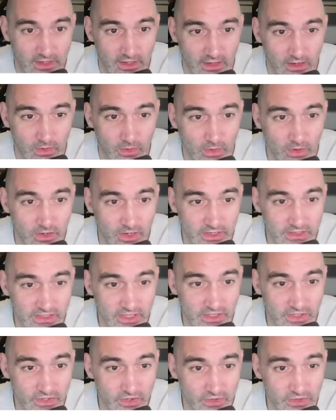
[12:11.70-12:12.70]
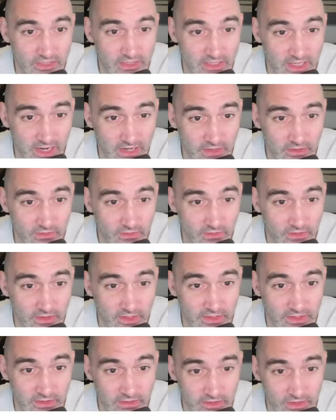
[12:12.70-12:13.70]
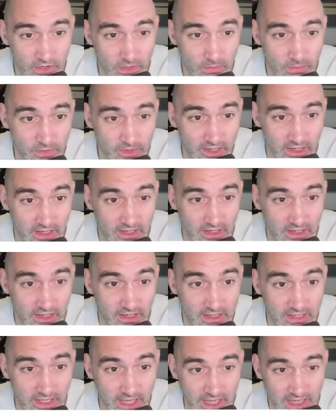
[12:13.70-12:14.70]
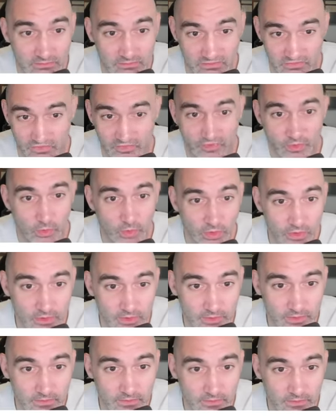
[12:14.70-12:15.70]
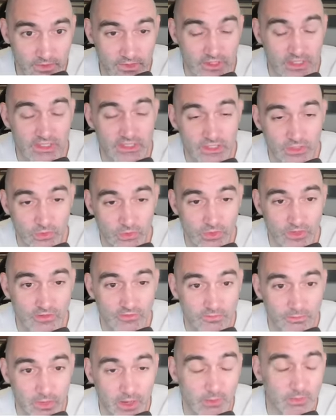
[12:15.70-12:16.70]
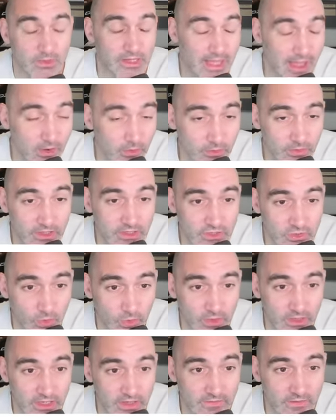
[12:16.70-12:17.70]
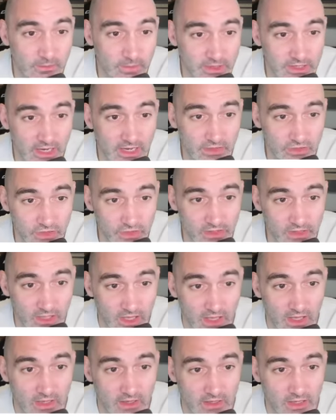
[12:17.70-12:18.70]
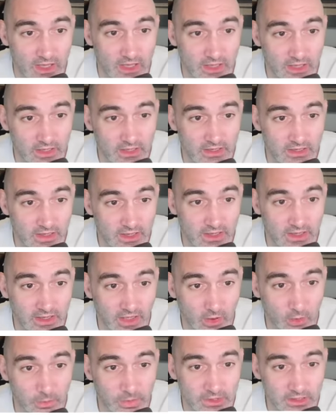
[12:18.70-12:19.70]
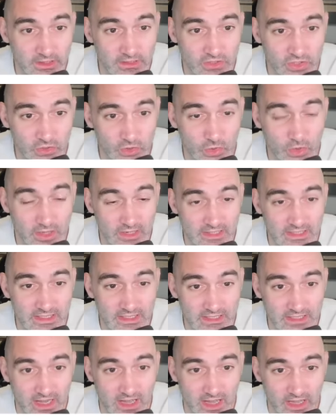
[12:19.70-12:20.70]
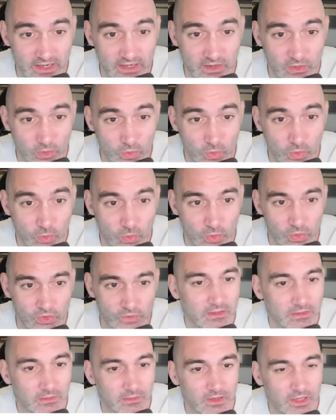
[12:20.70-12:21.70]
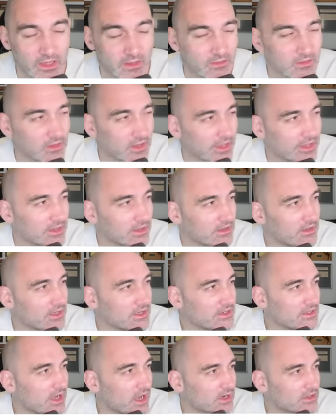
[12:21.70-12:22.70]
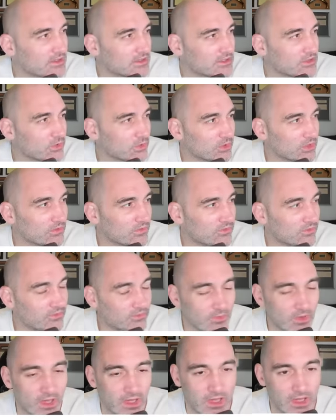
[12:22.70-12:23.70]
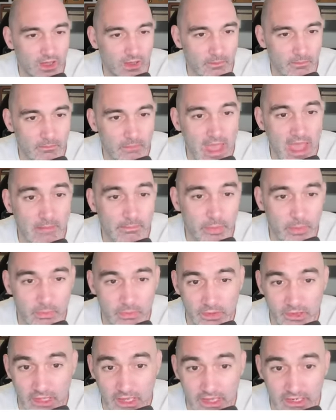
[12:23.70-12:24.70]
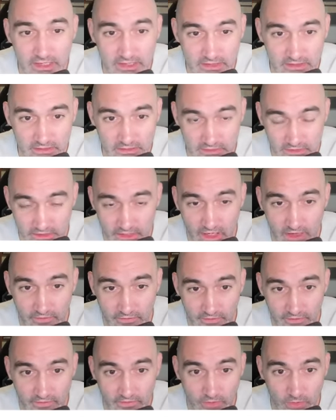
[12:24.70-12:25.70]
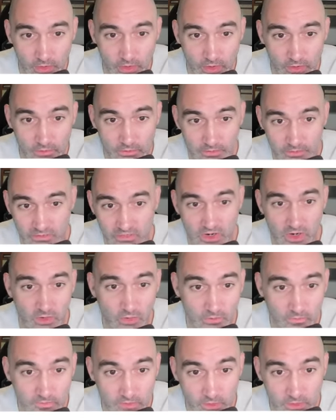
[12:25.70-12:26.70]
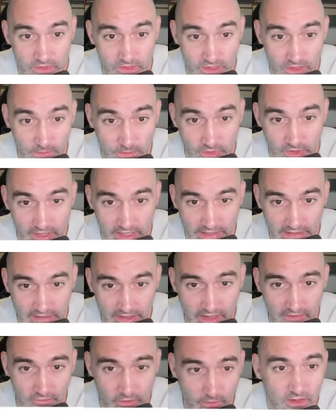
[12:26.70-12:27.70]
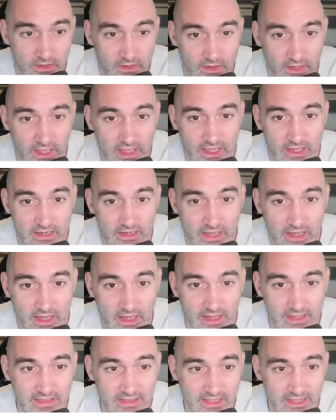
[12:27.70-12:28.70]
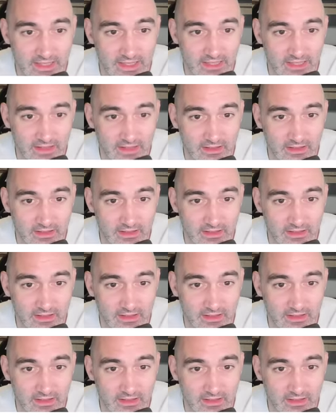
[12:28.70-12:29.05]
Or a digital designer in an assault brigade. Again, for this sort of public outreach, or even potentially helping to design or like conduct sort of map planning stuff for, you know, folks at the brigade level. And I think